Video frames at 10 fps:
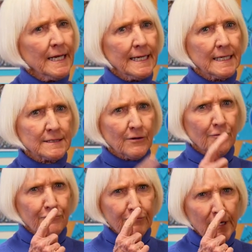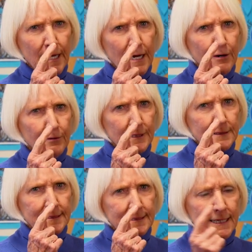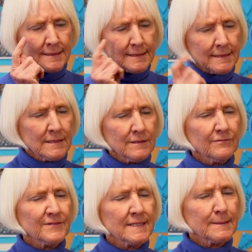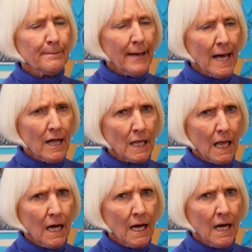he has a very sensitive smell,